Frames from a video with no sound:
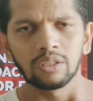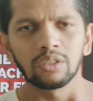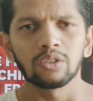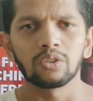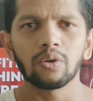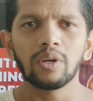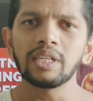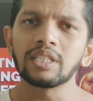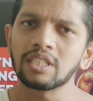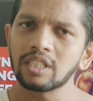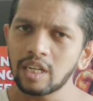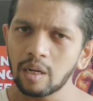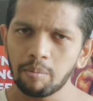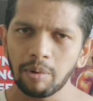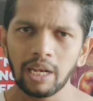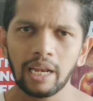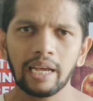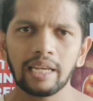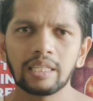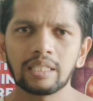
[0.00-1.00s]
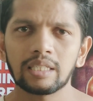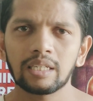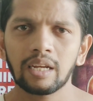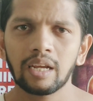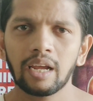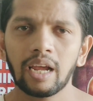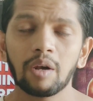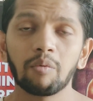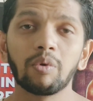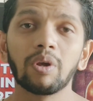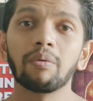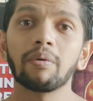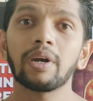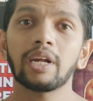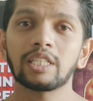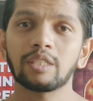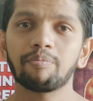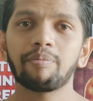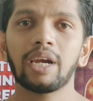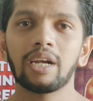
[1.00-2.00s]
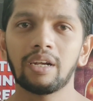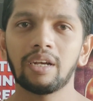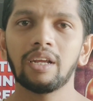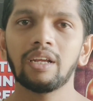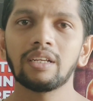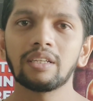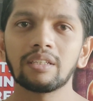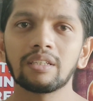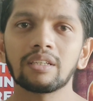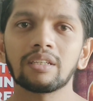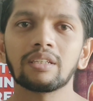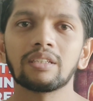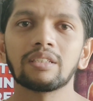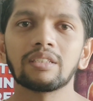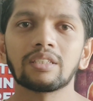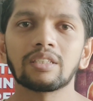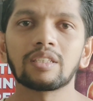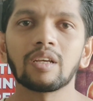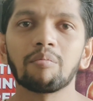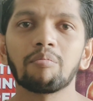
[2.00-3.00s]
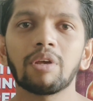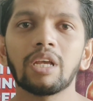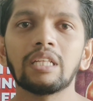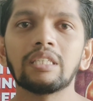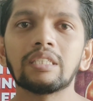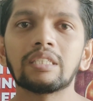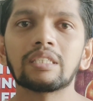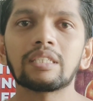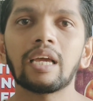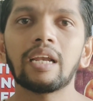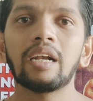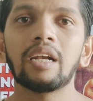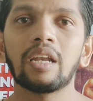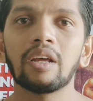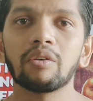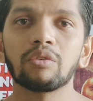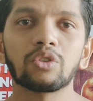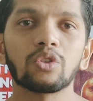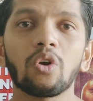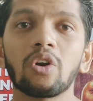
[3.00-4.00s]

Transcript: So it stabilized, and we were expecting some incentives,